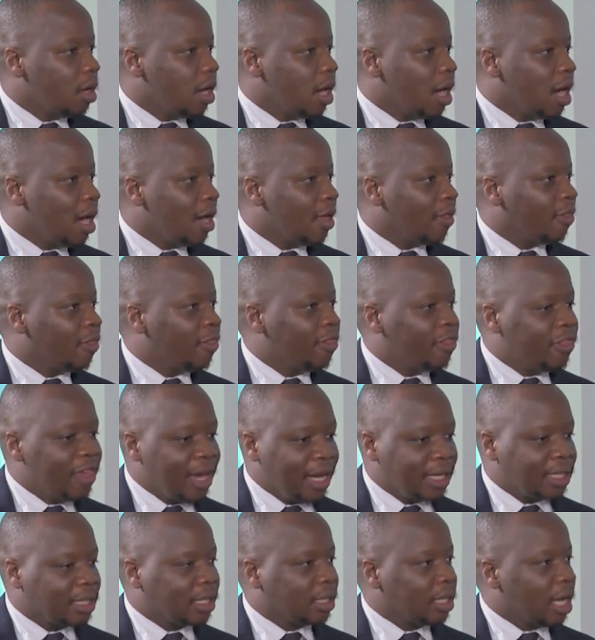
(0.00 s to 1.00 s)
uh,
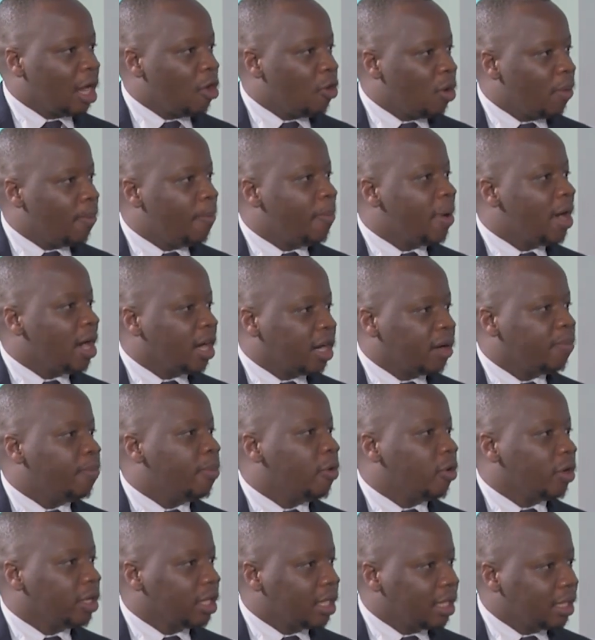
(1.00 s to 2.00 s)
that our
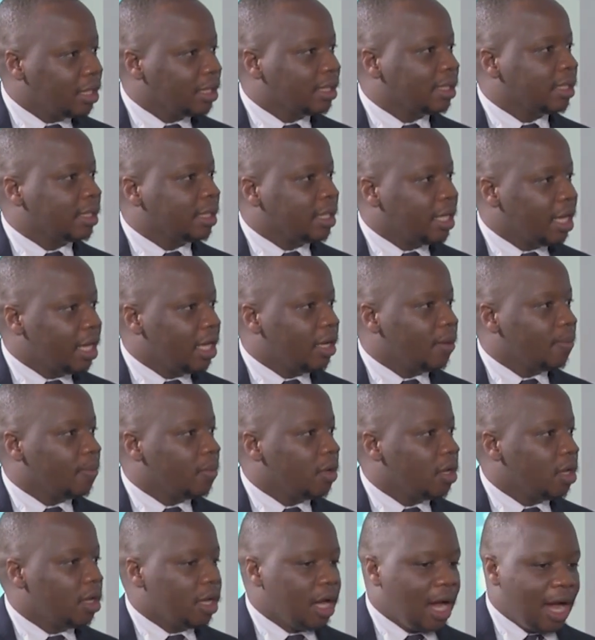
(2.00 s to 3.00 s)
backbone in
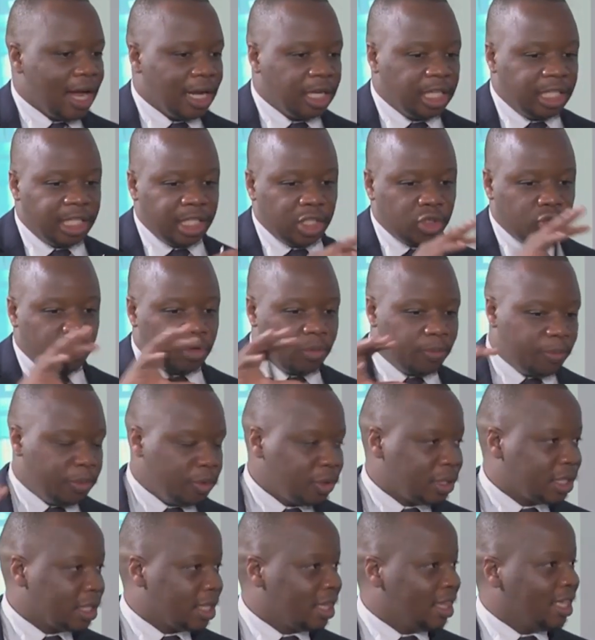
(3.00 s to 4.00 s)
STEM and
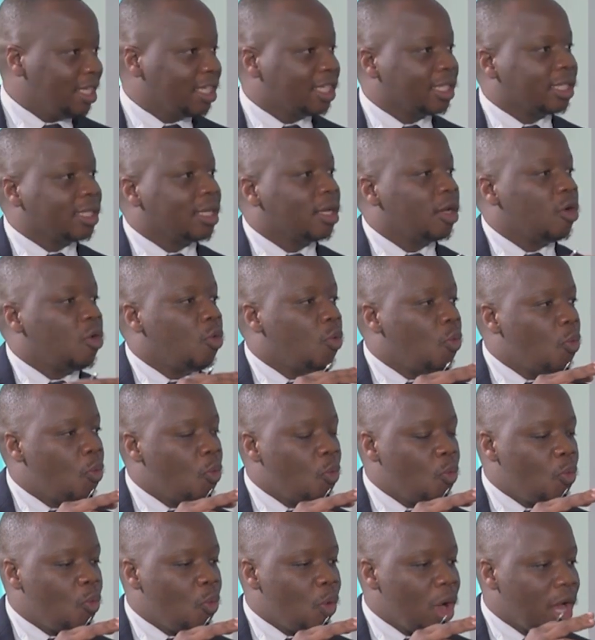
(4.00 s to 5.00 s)
distribute this
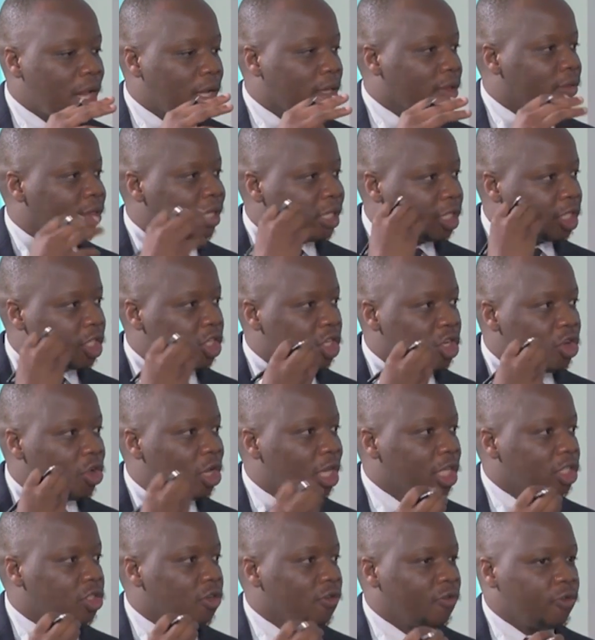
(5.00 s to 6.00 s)
wealth, this
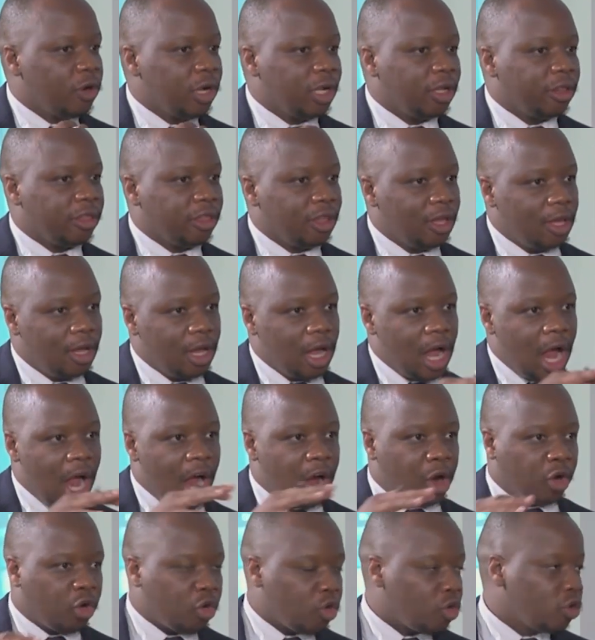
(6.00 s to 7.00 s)
knowledge of wealth
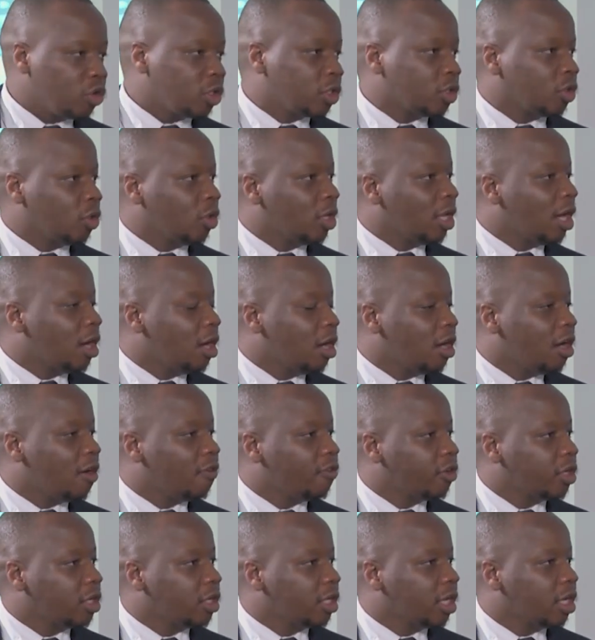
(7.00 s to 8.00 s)
across all our
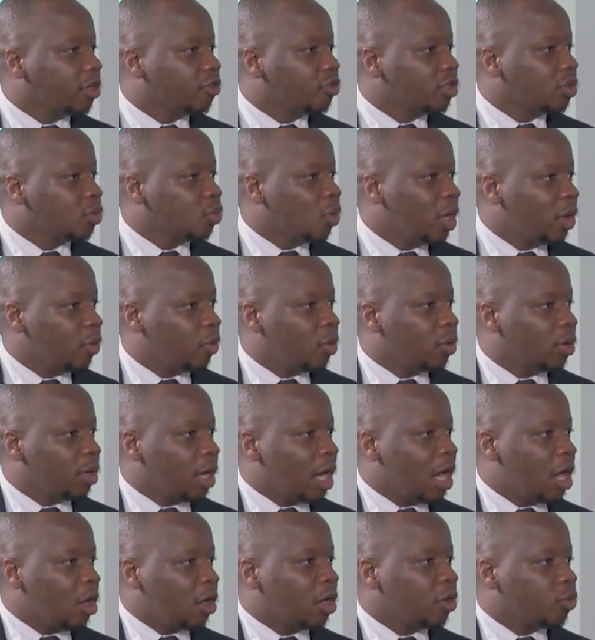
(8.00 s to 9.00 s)
African countries? Why,
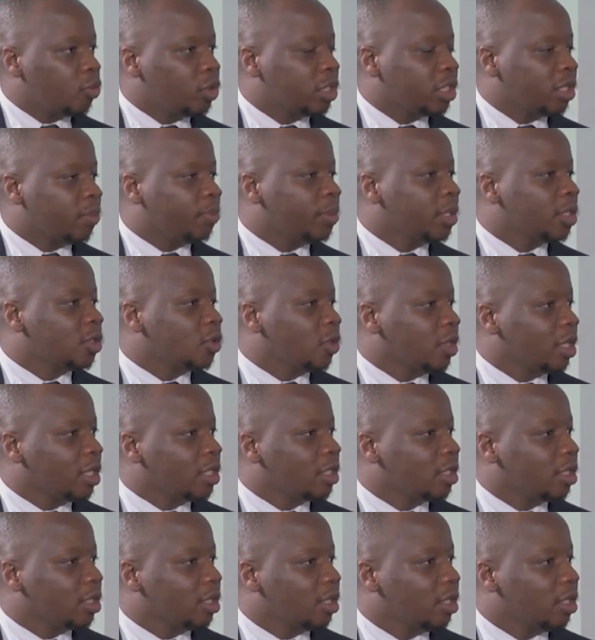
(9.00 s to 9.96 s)
how can we tap into that?